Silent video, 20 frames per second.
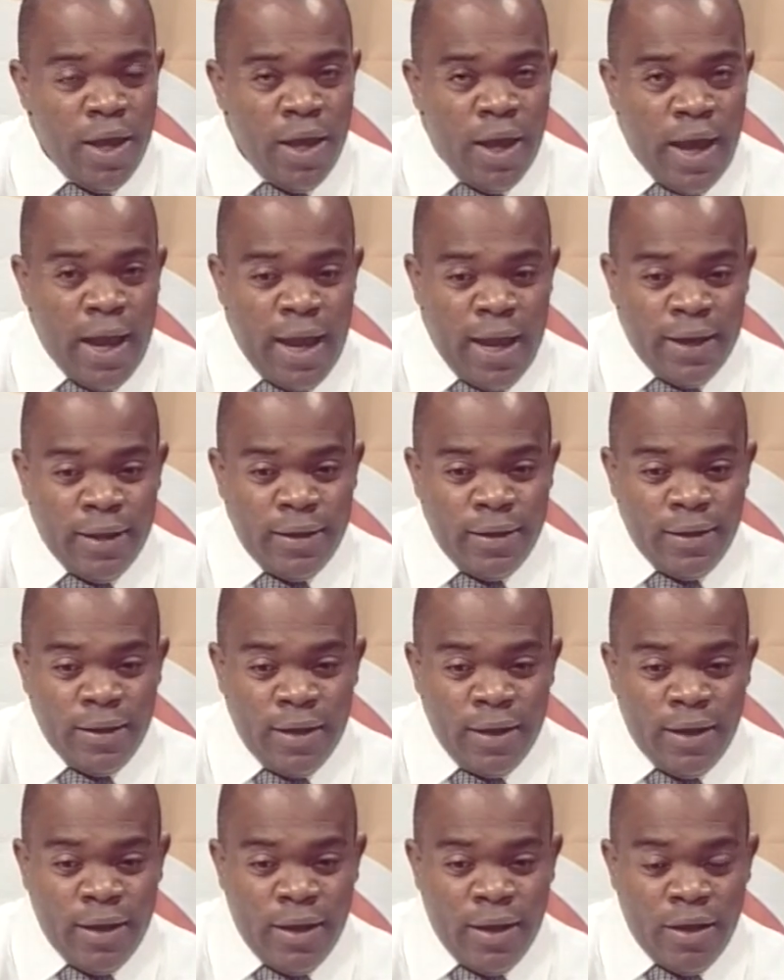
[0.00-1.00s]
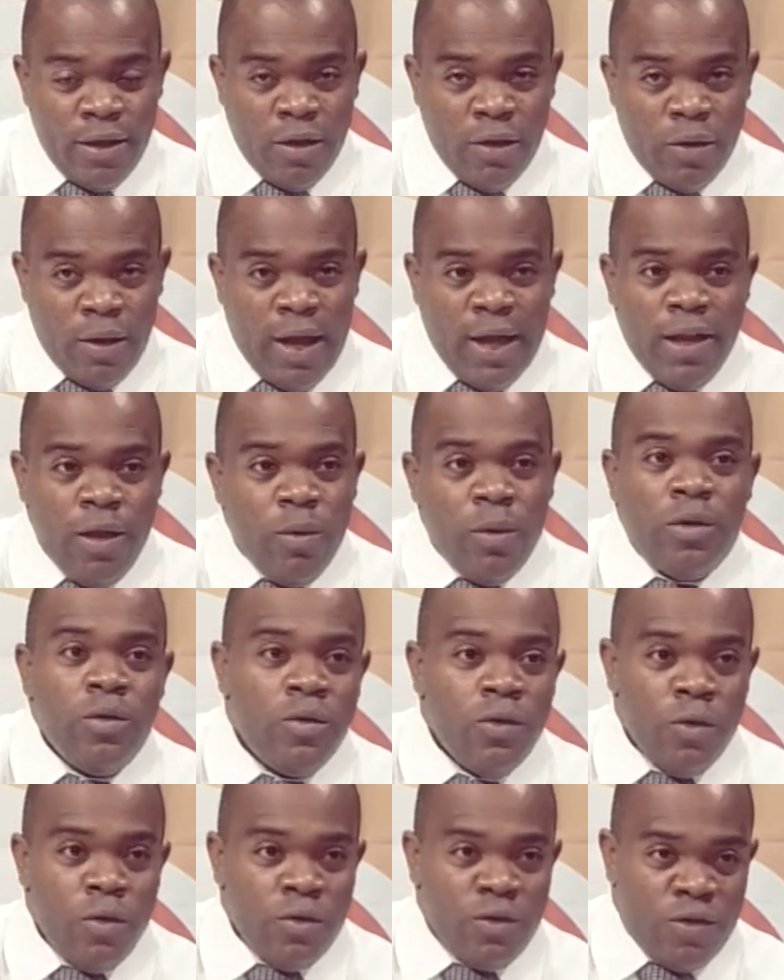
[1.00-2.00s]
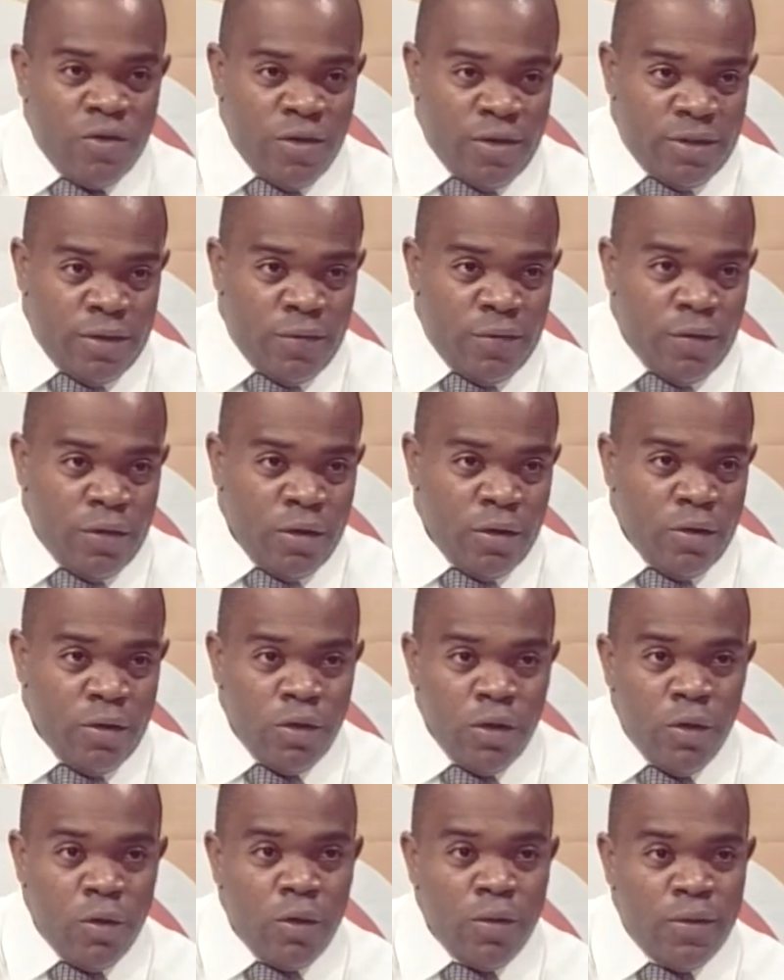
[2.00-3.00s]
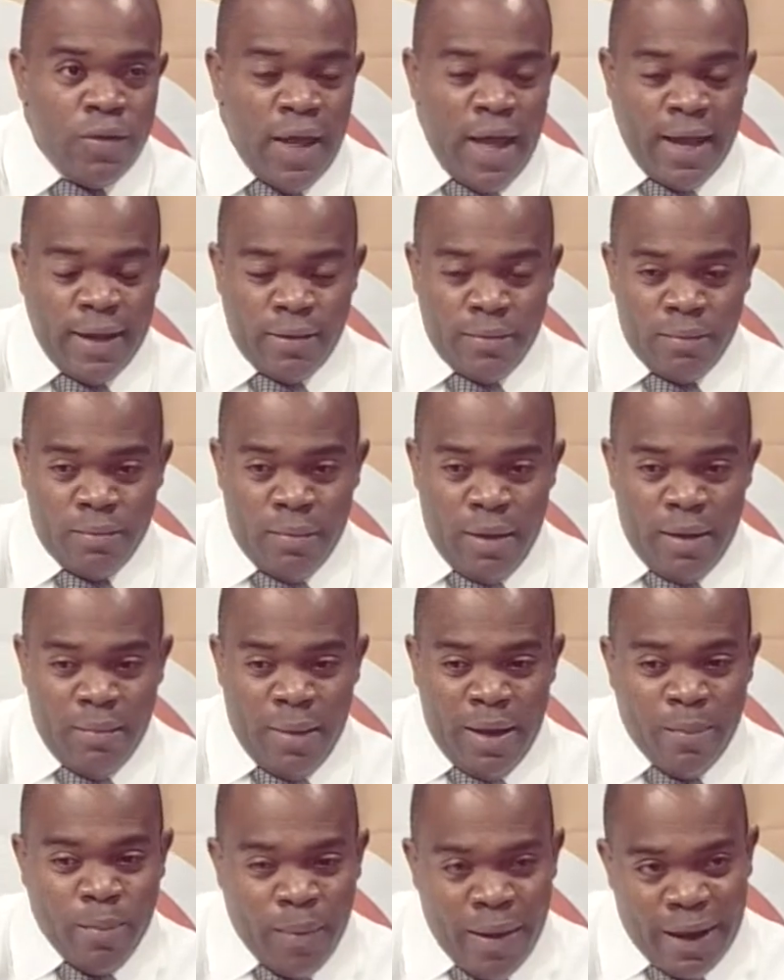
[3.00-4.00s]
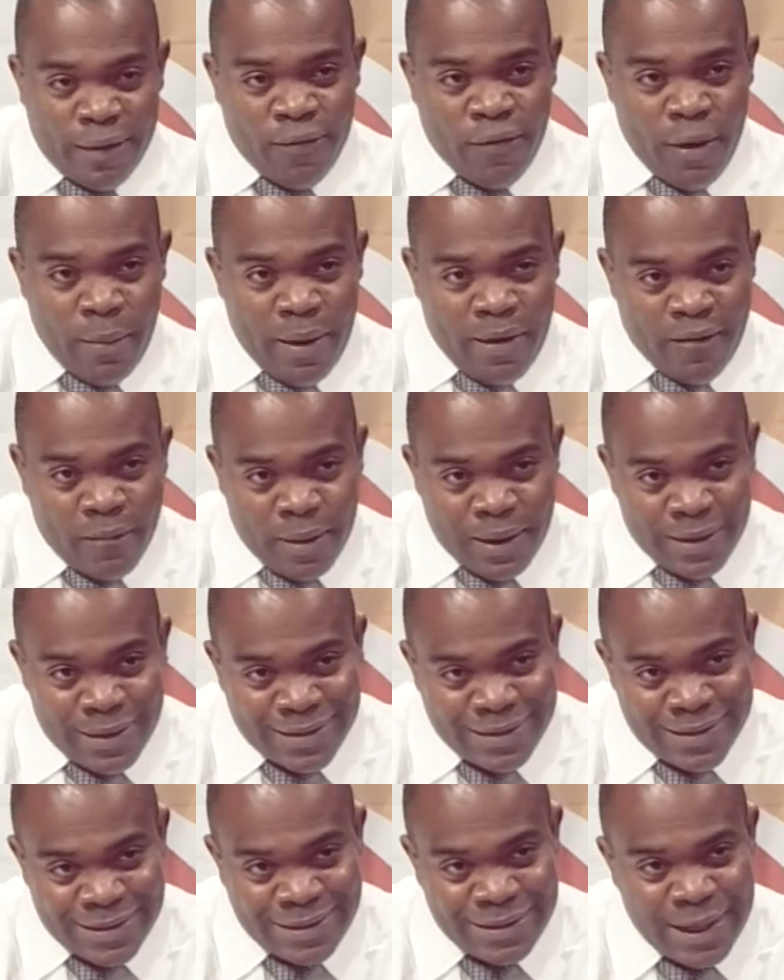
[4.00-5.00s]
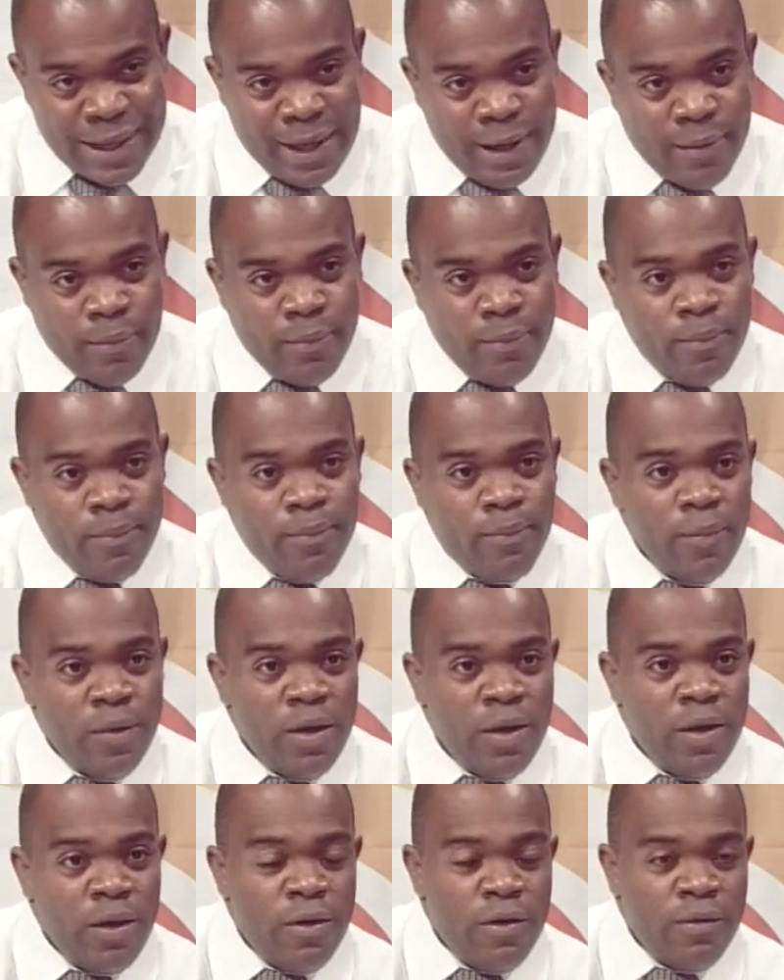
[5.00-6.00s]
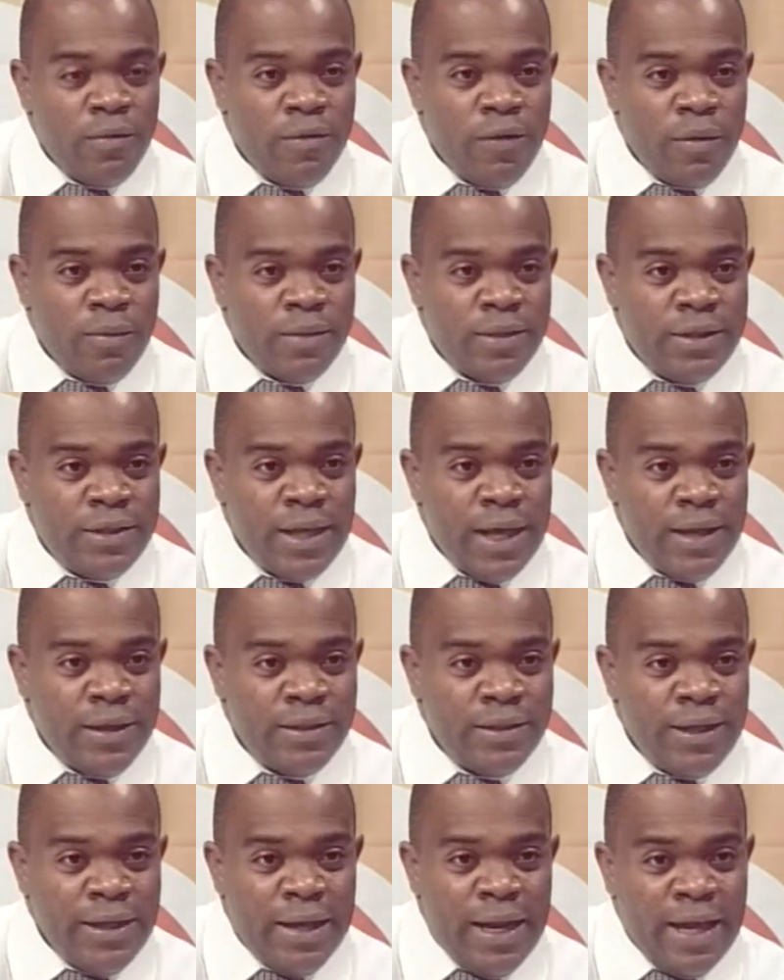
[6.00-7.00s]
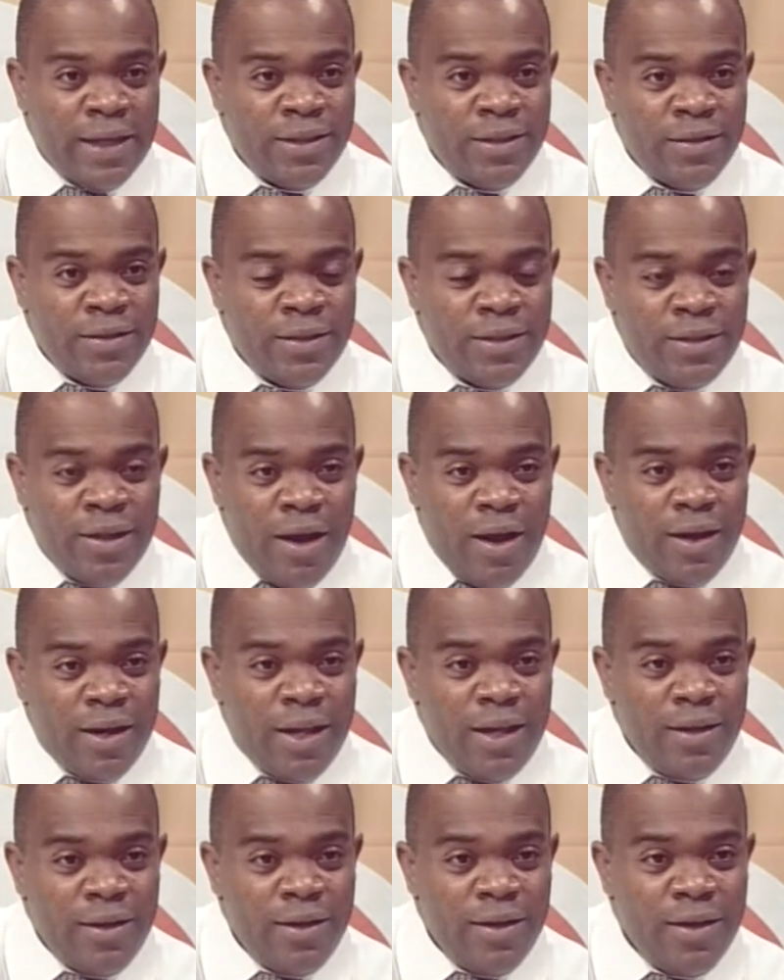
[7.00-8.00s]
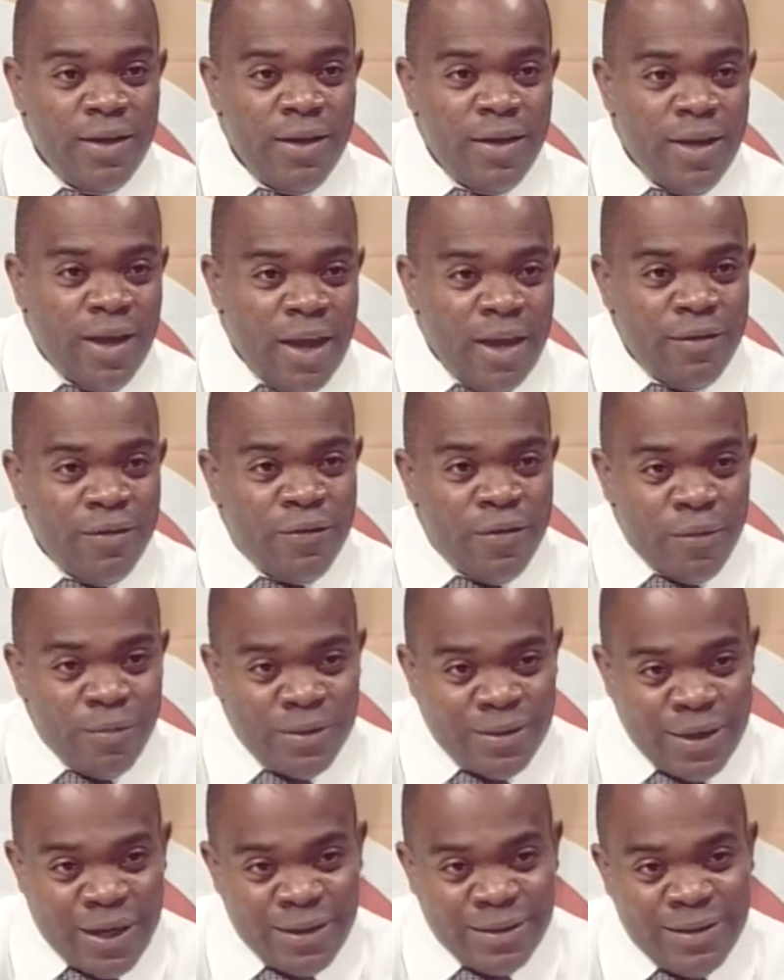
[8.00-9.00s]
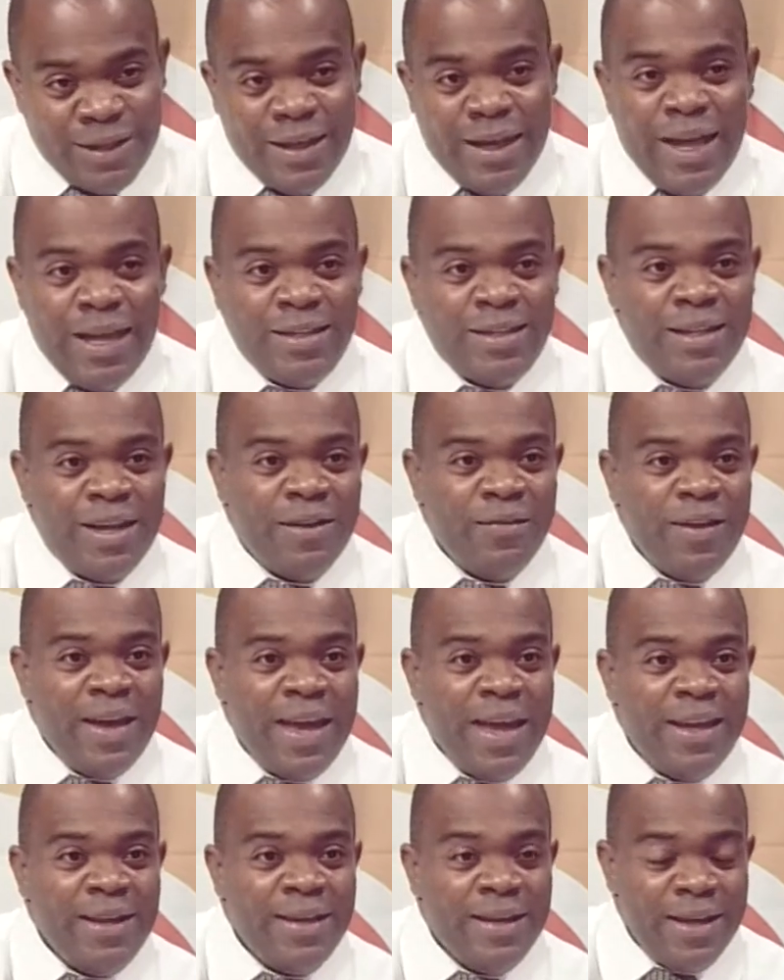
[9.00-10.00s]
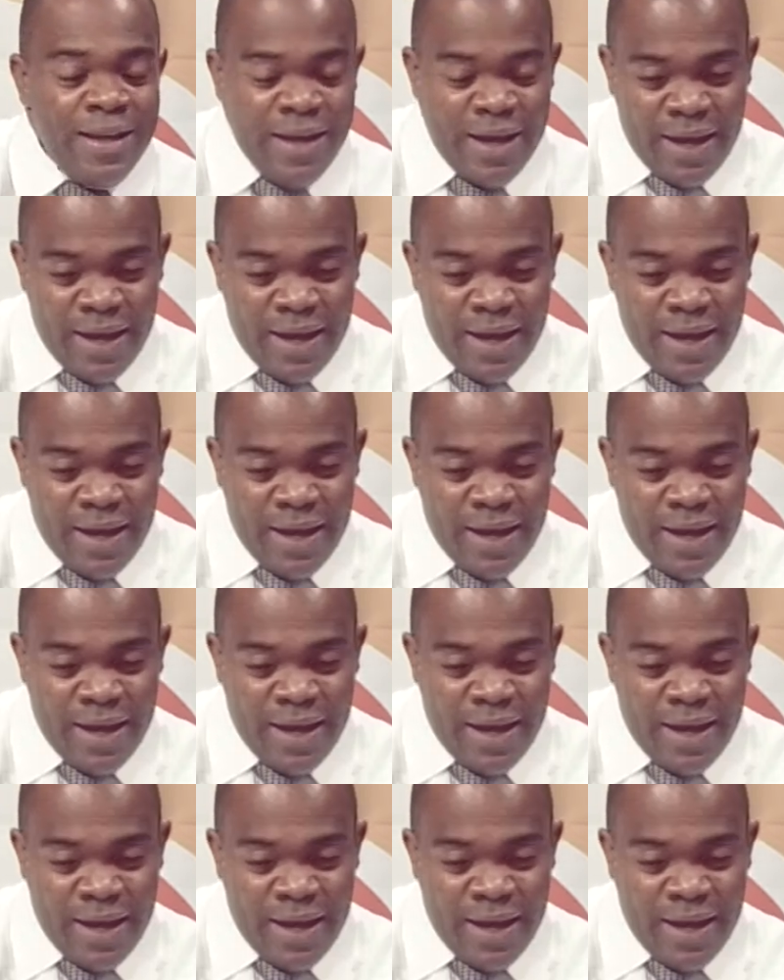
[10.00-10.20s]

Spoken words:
And, you know, anyone who knows Christopher know that my platform have been the same from since election started and from since election have ended.